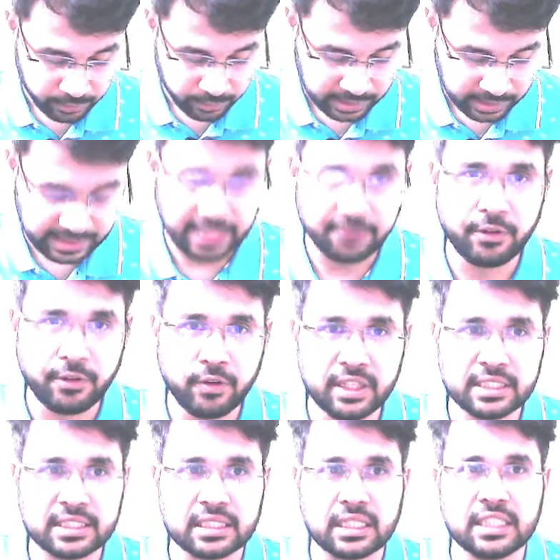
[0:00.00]
Then we will
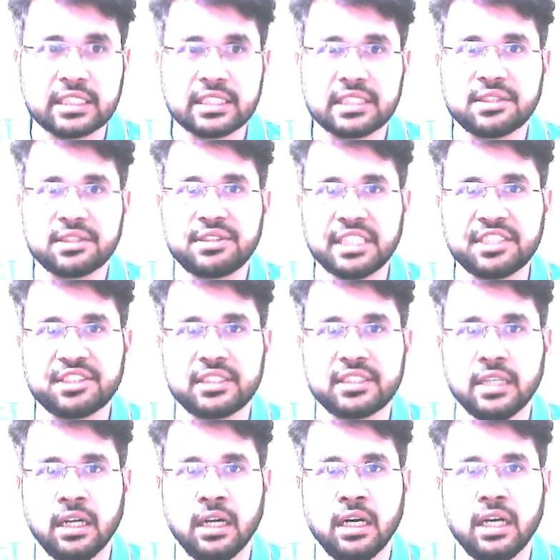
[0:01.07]
discuss
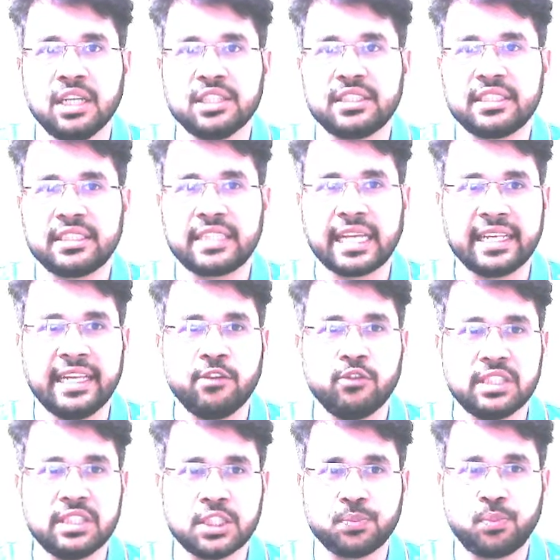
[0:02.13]
sixth technique,
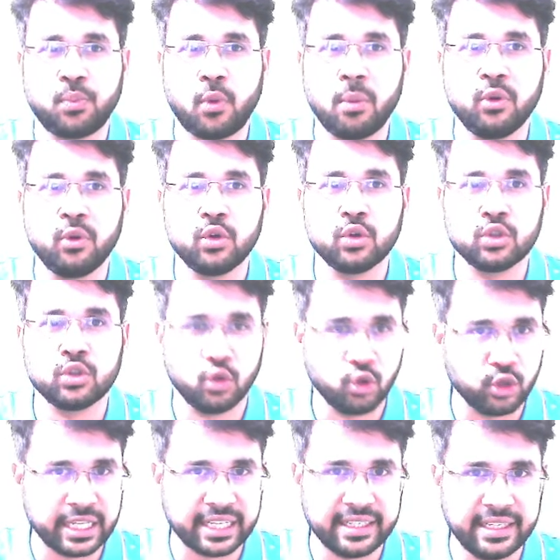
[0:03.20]
which is
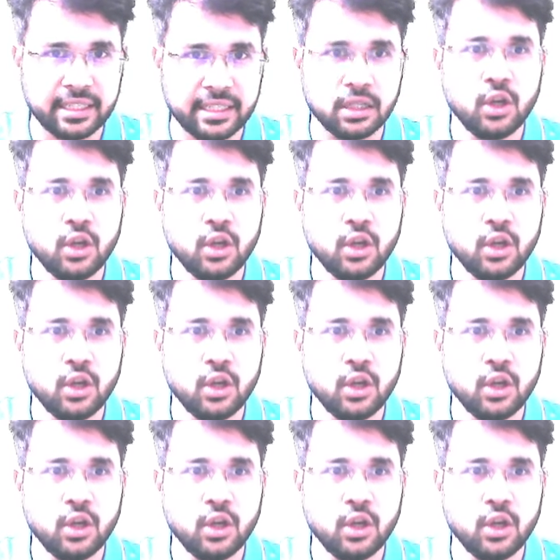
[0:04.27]
Pomodoro technique.